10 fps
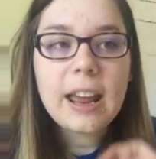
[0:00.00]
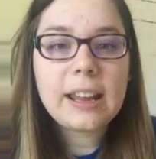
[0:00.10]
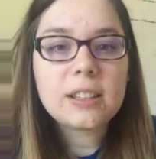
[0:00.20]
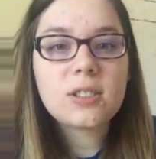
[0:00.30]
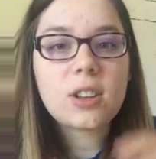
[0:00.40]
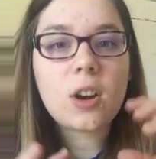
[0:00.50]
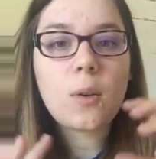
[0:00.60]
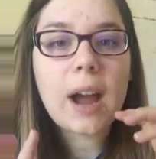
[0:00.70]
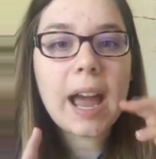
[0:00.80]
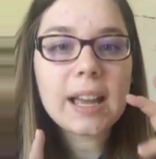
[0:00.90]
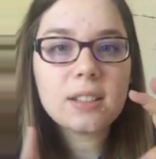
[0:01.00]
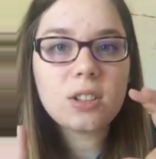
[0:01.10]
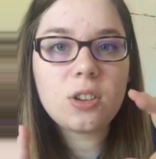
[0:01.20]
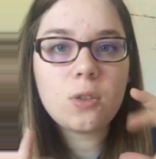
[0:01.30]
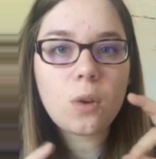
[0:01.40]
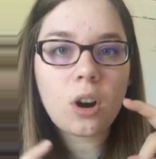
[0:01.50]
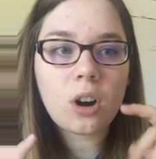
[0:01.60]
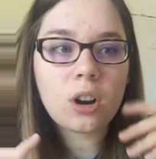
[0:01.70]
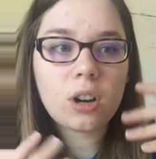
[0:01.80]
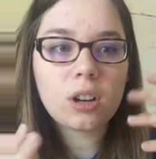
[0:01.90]
And so as you
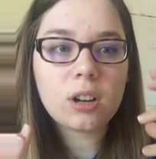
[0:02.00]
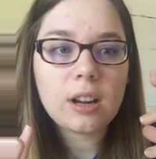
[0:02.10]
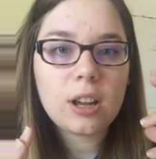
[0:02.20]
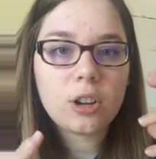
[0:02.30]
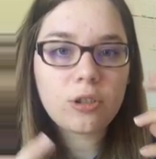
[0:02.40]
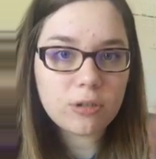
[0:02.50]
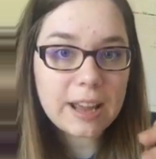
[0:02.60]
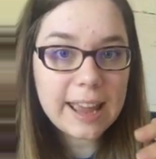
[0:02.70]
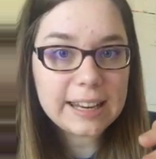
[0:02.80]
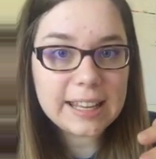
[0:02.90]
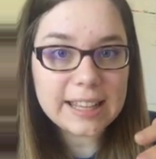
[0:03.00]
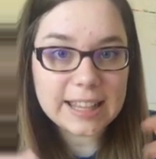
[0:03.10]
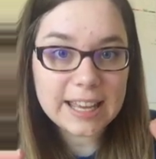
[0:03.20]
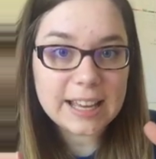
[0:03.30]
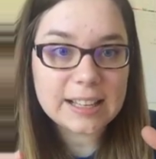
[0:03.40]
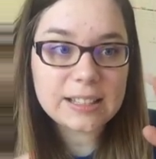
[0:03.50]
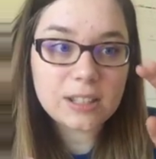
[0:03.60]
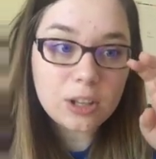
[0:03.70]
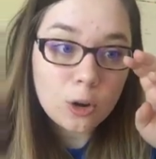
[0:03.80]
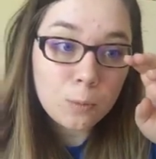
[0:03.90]
are creating
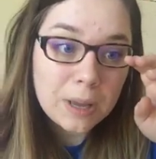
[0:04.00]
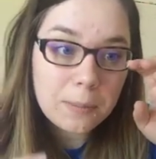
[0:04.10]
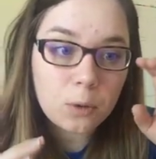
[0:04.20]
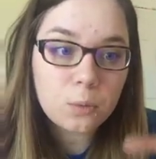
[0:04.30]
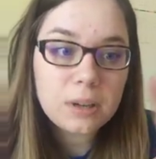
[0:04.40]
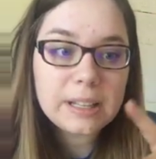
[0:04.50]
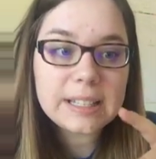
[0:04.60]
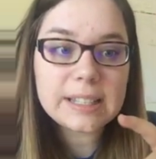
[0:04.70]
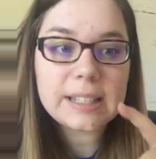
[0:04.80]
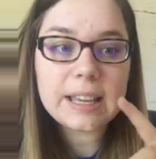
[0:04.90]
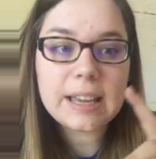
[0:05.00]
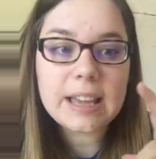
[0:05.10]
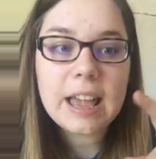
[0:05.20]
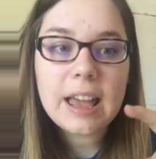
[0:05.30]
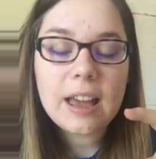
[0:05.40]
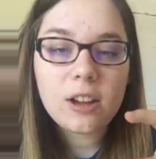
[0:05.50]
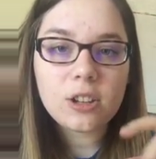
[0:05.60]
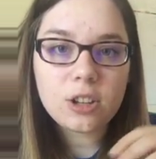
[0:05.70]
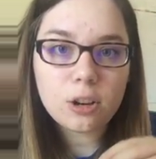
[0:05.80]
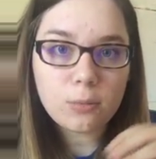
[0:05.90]
this, you'll be able to really see
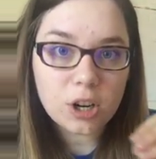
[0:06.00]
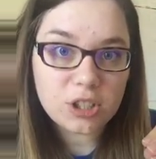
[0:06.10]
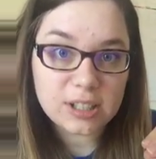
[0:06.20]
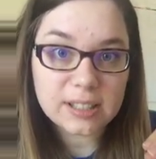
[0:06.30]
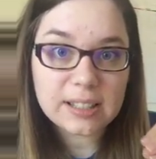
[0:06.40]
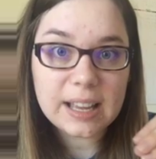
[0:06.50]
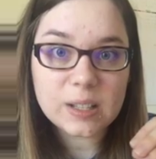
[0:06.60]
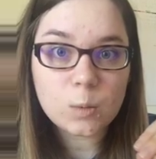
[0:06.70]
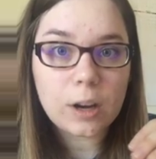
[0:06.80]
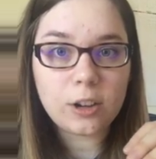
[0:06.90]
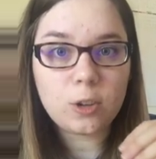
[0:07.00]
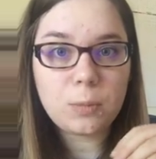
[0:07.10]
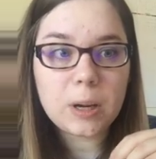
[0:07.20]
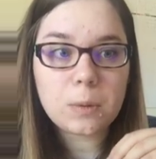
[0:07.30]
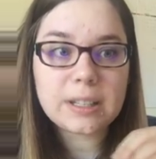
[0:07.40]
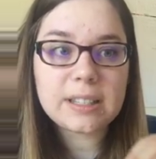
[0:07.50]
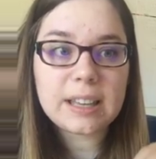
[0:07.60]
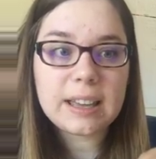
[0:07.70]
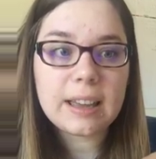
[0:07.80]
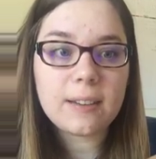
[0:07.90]
your margins as well. You'll be able to
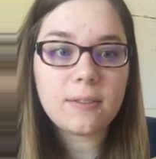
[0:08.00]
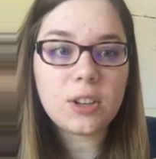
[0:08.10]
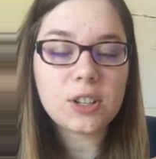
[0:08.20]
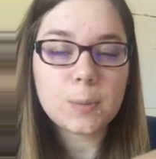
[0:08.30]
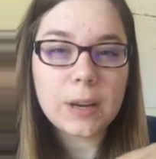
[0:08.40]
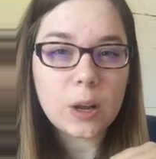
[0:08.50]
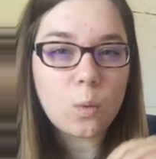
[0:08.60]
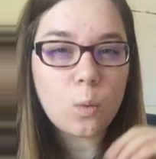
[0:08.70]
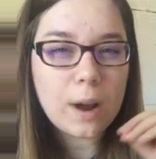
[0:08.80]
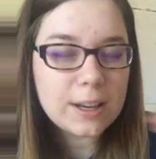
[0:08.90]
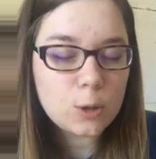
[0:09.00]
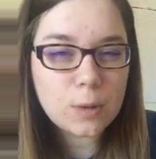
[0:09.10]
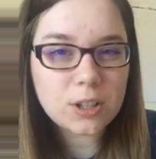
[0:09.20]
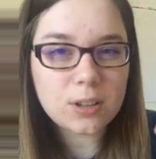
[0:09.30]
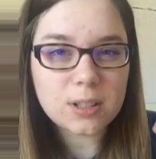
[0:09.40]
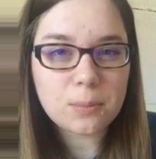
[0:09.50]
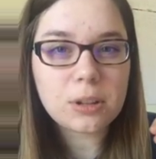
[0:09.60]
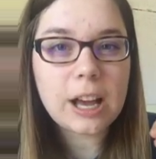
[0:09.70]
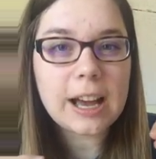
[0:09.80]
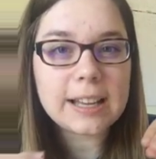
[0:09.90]
see if you're spending way too much on
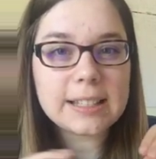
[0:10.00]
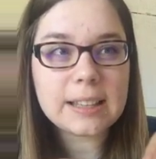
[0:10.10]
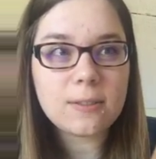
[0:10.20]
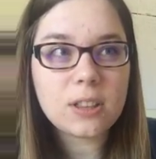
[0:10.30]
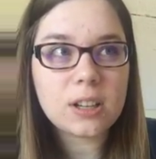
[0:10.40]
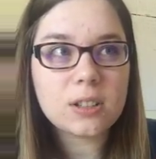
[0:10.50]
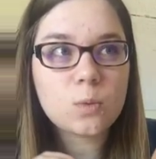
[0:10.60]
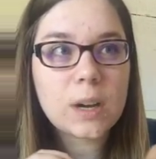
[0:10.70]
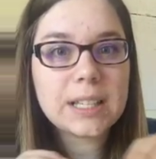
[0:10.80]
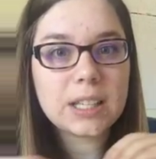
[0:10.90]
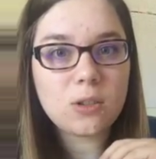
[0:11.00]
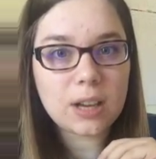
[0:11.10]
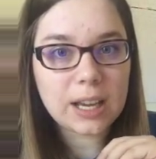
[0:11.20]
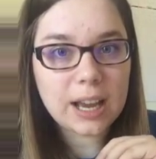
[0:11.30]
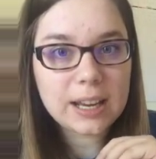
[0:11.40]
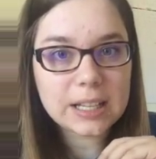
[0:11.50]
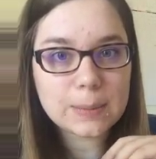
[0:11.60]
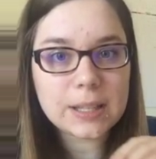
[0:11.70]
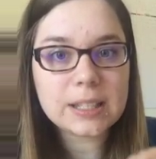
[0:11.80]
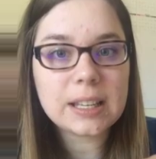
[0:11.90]
supplies, if there's ways that you can cut
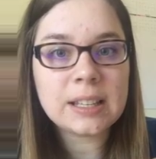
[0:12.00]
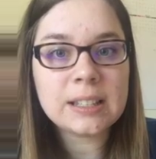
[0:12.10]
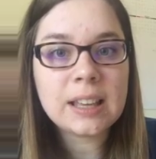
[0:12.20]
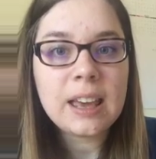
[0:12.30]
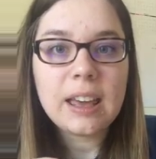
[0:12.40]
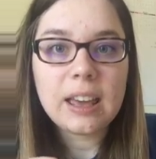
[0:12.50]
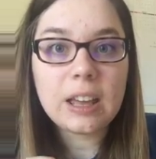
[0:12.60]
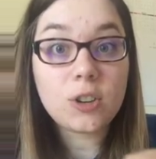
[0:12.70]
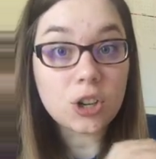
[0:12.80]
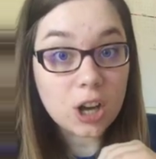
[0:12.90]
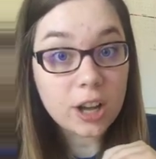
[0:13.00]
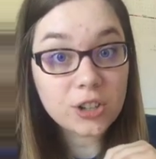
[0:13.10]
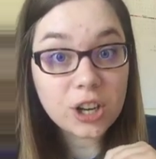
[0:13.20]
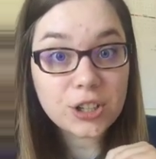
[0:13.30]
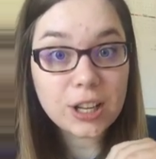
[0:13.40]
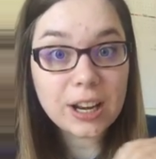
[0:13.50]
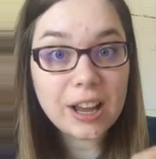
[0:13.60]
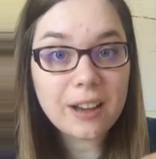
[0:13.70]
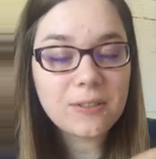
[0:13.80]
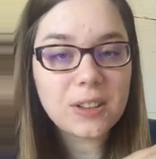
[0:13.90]
expenses. If you're not charging
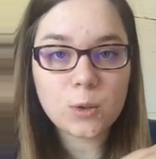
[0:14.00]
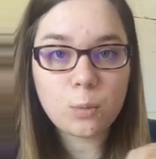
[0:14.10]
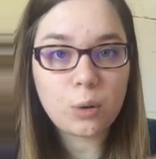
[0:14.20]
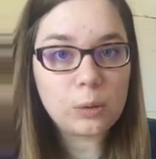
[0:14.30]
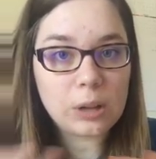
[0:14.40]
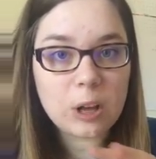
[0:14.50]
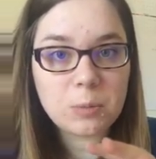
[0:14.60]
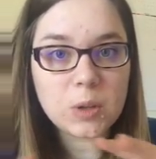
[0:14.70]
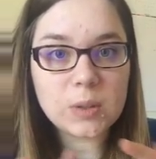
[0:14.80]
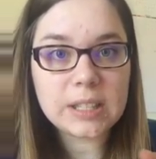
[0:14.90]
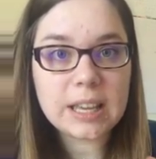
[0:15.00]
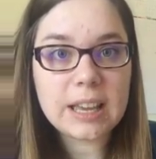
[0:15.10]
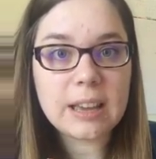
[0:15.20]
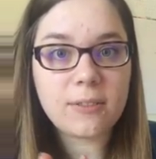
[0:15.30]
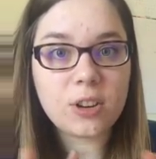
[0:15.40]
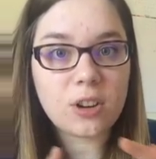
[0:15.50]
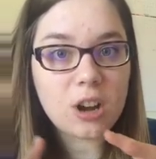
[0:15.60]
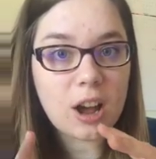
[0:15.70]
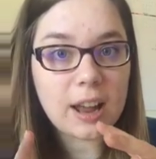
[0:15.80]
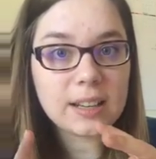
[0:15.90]
enough, this report will help you see if you're
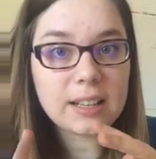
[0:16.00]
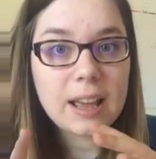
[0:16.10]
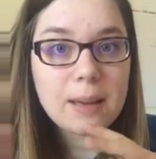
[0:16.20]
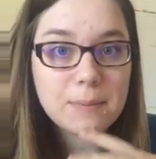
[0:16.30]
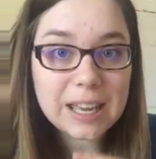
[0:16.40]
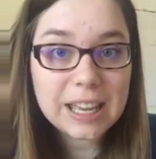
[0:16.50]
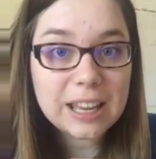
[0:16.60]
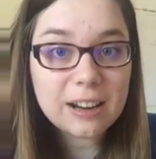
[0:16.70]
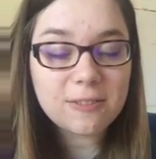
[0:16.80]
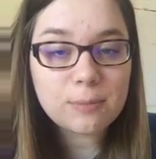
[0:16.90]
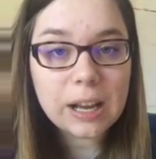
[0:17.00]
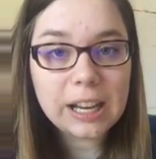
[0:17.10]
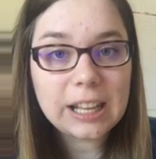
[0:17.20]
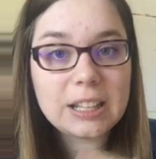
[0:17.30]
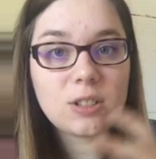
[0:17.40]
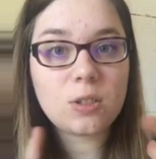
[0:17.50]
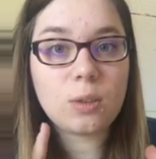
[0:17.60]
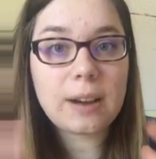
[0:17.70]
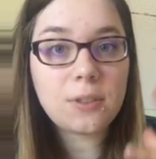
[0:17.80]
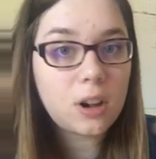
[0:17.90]
not making enough money to
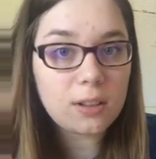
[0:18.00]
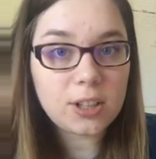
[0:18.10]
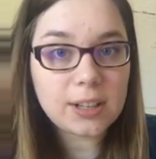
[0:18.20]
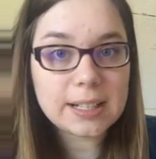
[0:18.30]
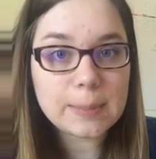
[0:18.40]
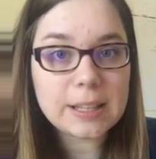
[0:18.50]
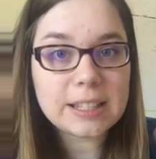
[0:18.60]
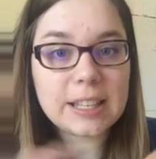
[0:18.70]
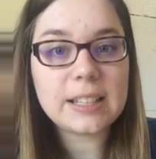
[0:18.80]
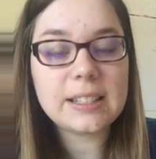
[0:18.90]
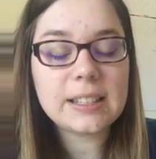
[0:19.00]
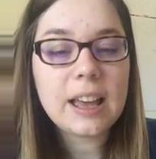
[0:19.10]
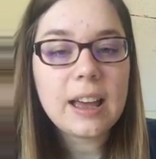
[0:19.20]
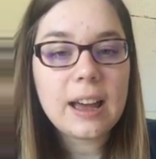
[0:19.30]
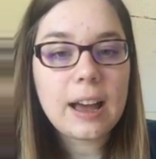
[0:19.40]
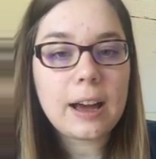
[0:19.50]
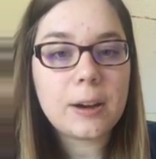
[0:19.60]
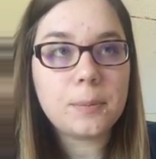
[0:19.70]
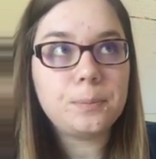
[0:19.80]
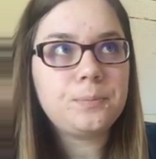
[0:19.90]
cover all of your expenses.
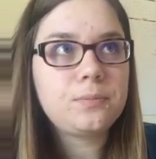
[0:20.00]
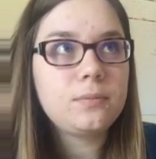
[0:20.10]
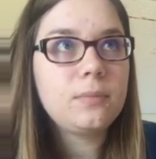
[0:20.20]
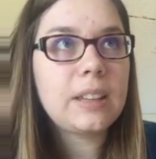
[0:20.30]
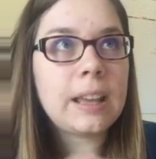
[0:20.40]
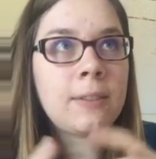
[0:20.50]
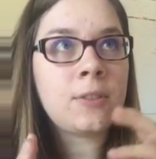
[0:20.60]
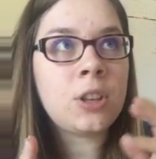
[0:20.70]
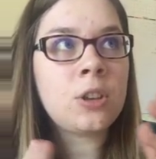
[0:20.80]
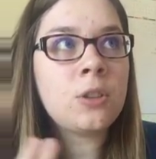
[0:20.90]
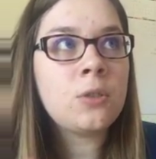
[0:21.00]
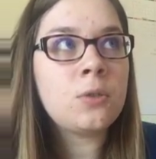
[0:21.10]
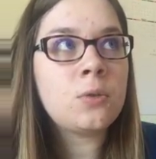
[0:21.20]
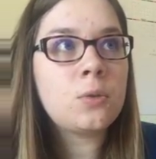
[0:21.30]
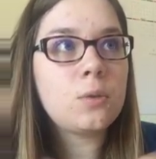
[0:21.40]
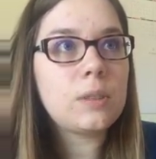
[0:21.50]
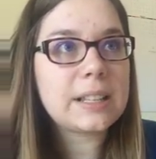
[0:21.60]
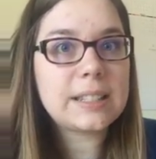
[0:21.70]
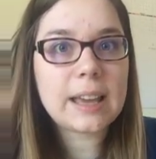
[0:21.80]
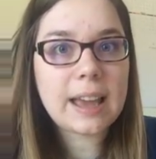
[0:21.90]
If you,
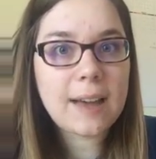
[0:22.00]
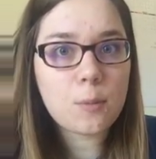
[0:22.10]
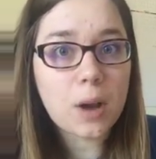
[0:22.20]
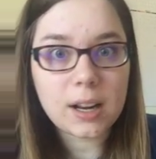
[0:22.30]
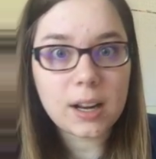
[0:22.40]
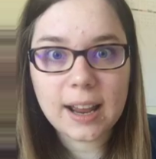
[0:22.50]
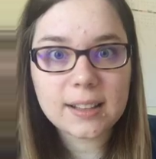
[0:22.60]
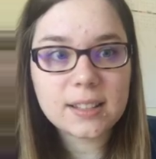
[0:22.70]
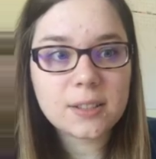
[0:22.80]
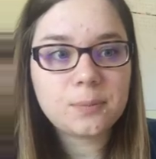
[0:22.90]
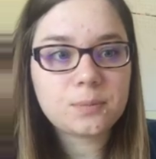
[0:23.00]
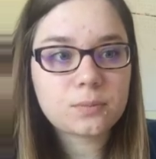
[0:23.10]
let's say, have a podcast,